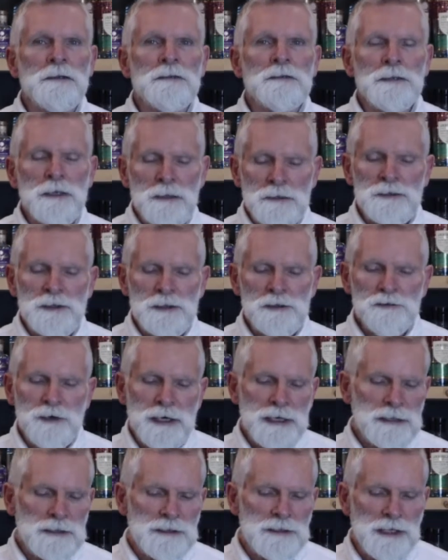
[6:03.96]
Dancing
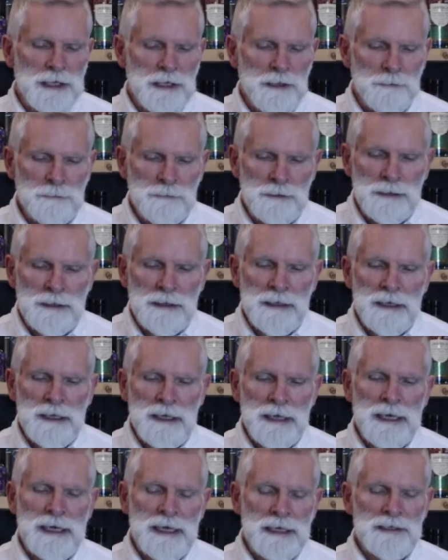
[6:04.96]
Dragontail
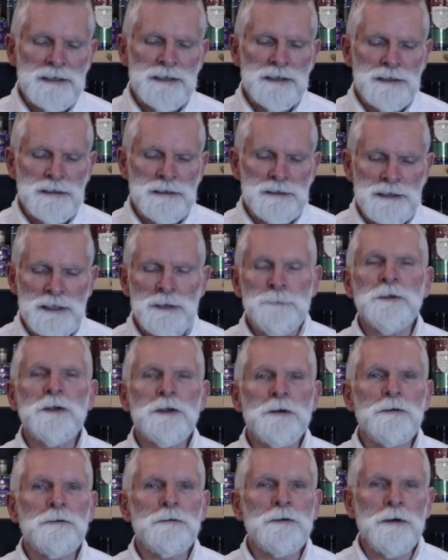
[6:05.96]
is
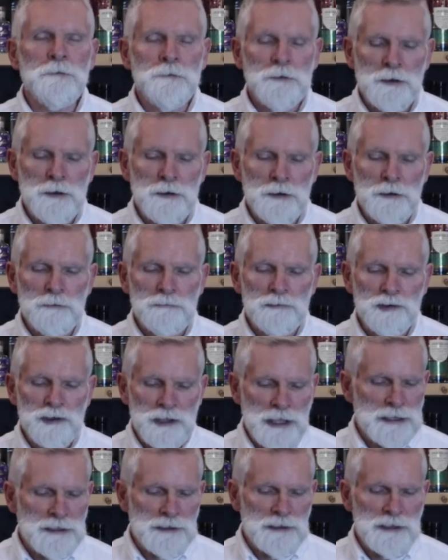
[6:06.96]
typical of the girls'
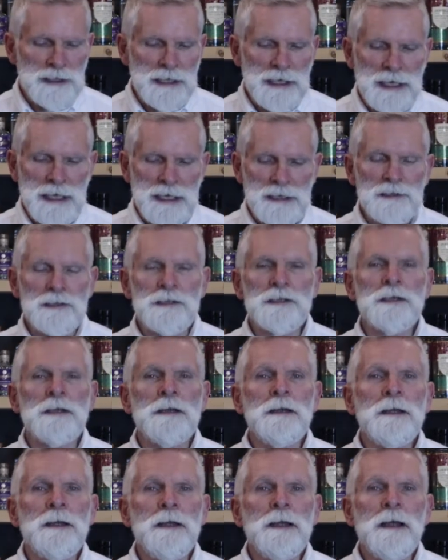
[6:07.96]
gins.
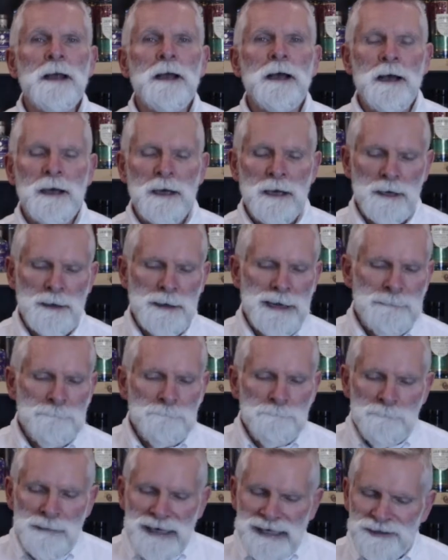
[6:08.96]
It's a
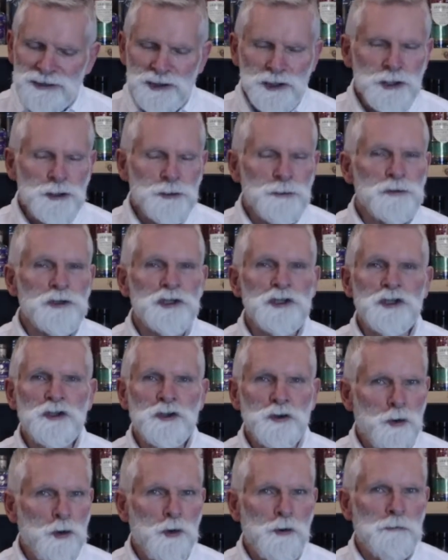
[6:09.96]
magical
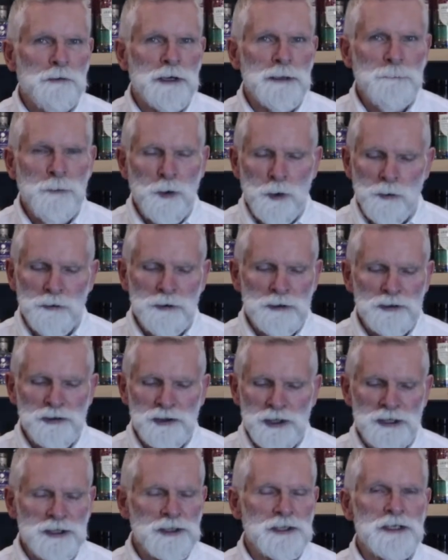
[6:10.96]
story more than
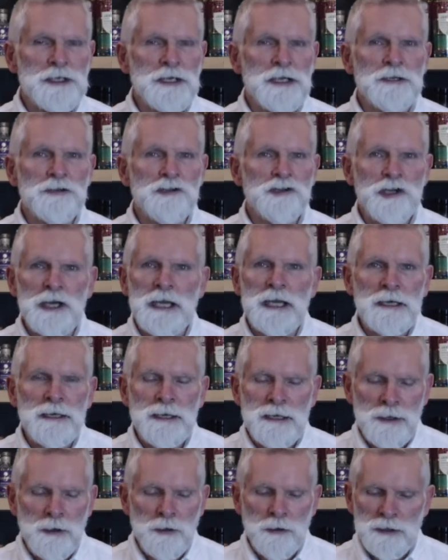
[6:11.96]
just a
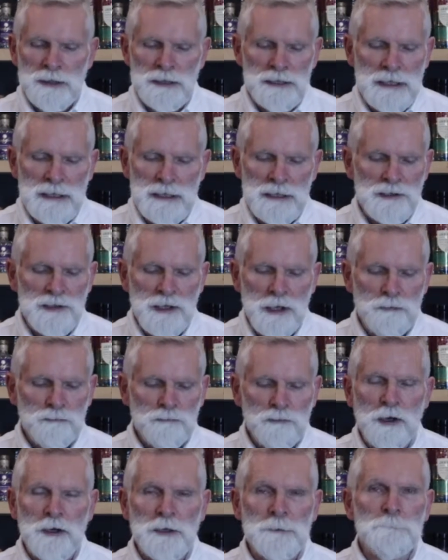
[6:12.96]
gin on it in its own
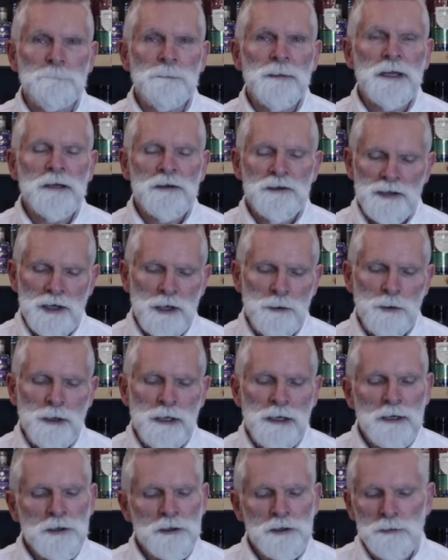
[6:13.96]
right. So
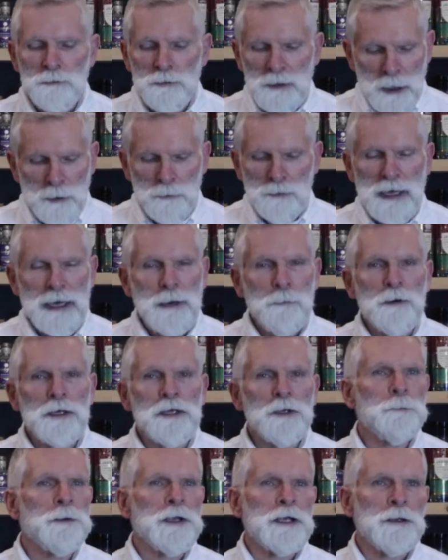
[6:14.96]
you know that
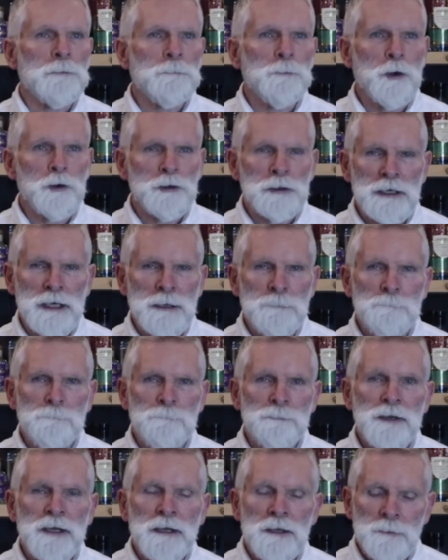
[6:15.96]
when you pick the bottle
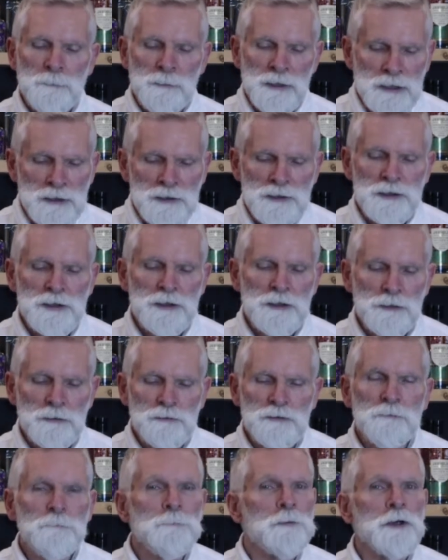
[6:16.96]
up, because the
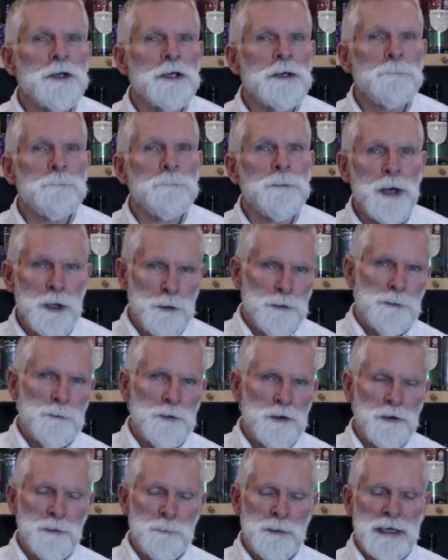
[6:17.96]
girls have put a poem
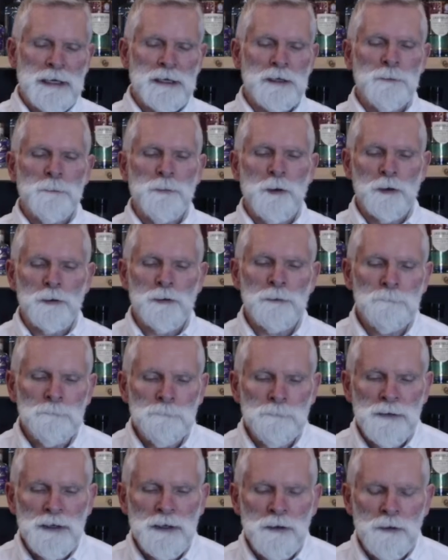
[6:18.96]
at the back of the bottle
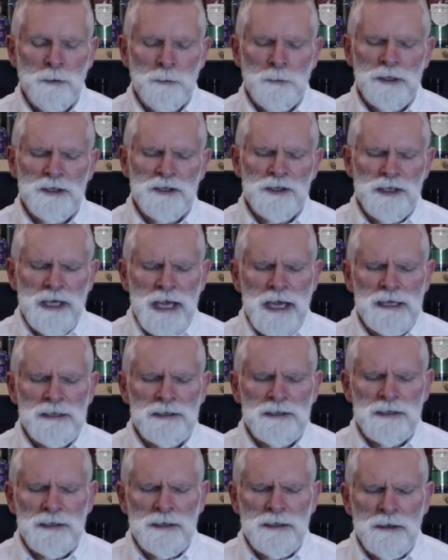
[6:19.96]
which
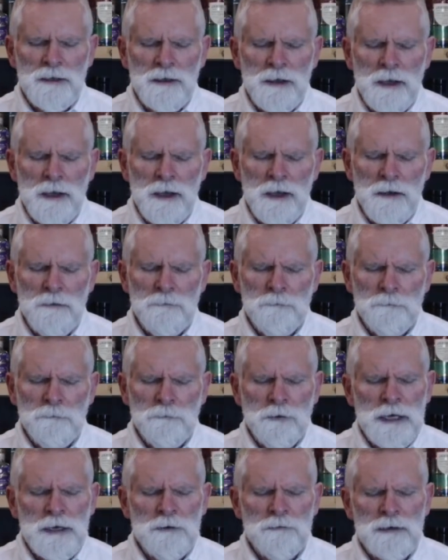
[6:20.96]
says,
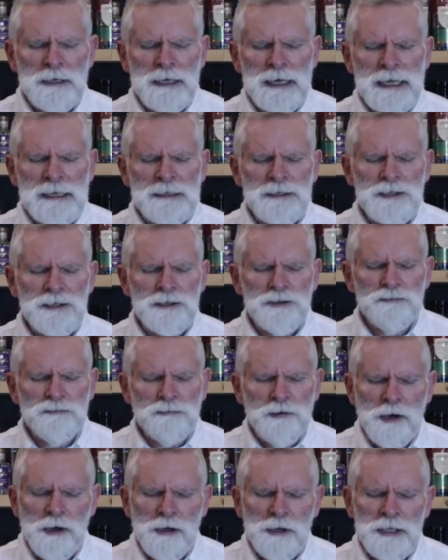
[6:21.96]
fragrant lanterns
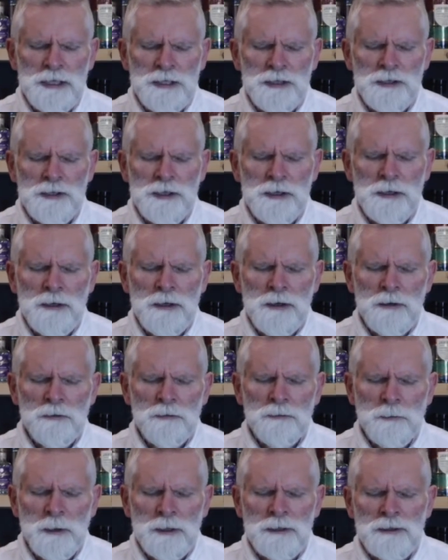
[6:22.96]
rise
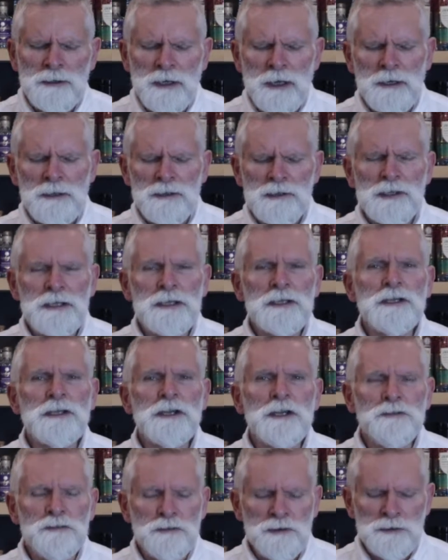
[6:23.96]
through a dancing
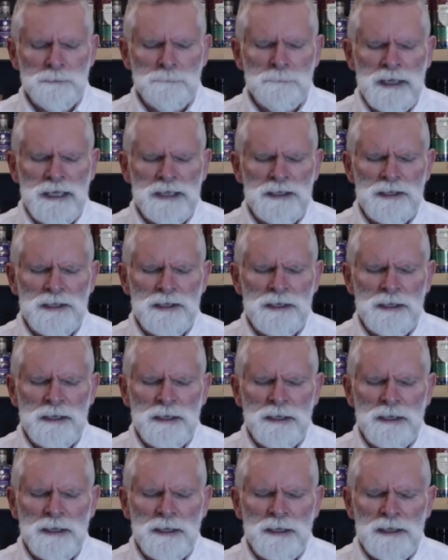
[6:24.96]
citrus mist,
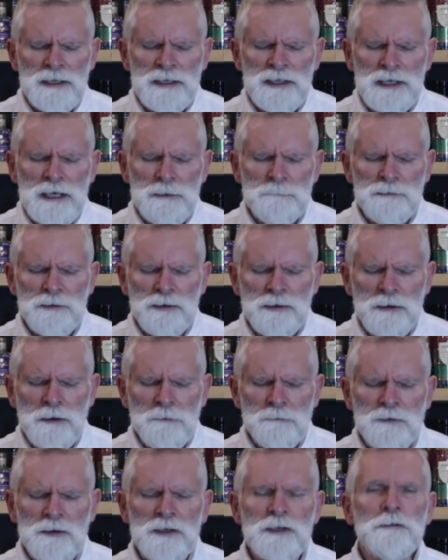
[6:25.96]
sips
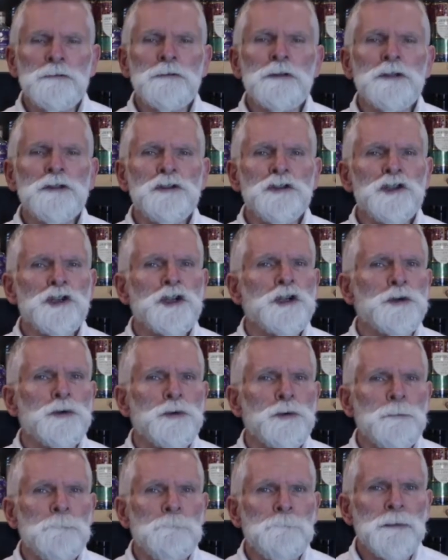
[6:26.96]
of silken
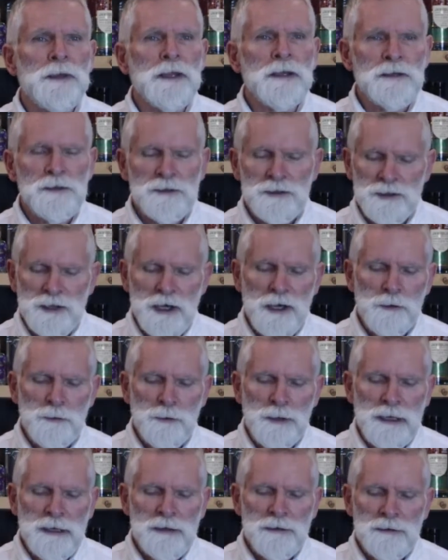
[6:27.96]
dew.
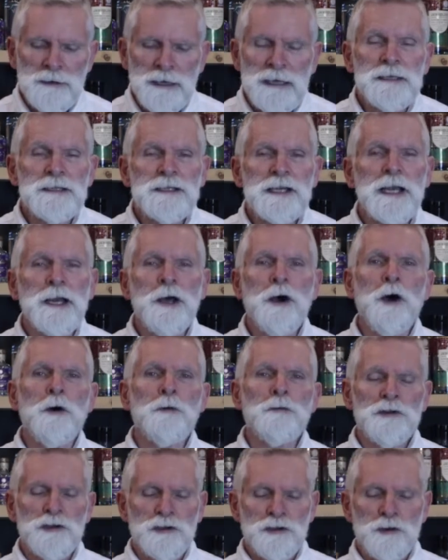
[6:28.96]
So they tell a
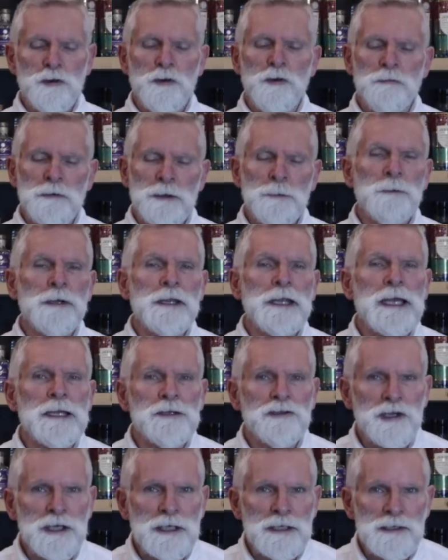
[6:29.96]
whole story with
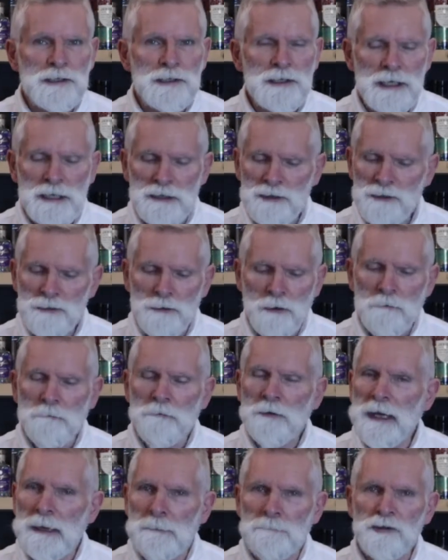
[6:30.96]
their gins. It's not
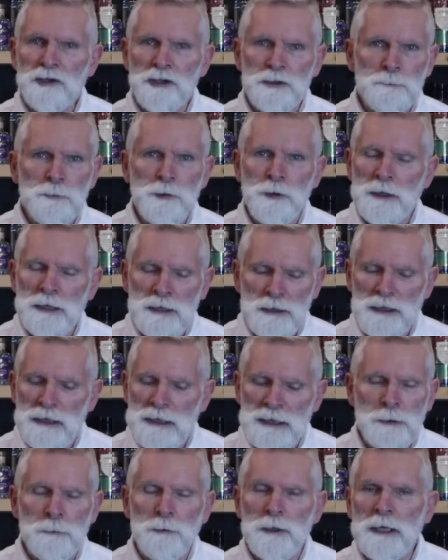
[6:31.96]
for them just putting a
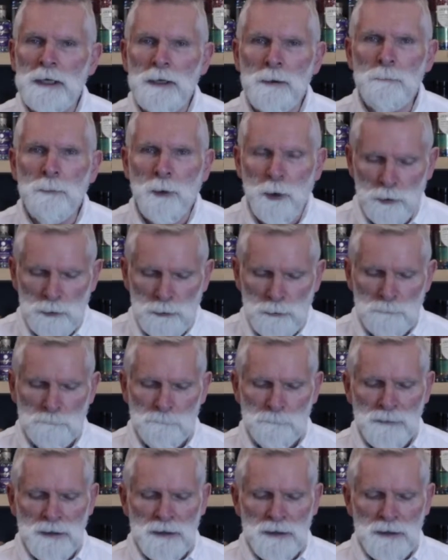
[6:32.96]
liquid in a bottle.